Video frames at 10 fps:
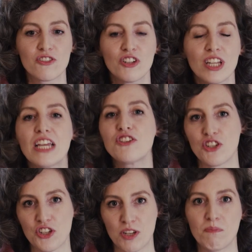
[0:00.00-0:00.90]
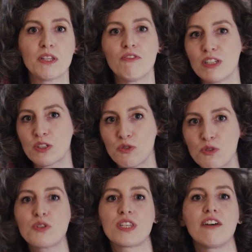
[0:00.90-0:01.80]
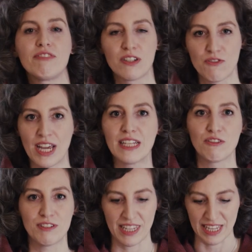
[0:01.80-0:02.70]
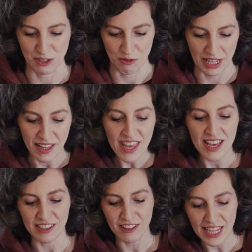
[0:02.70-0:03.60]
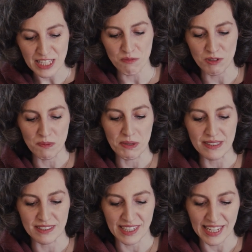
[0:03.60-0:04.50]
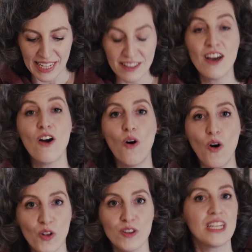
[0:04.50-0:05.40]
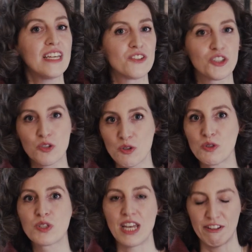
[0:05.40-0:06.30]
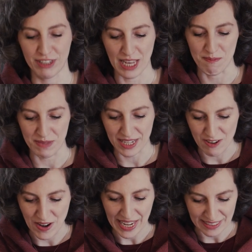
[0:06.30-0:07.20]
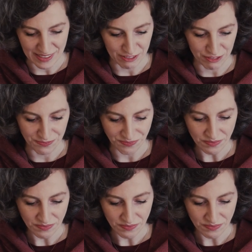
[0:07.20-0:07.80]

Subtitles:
the relationship between the true self and creativity as well. And let me repeat it again. Only the true self can be creative.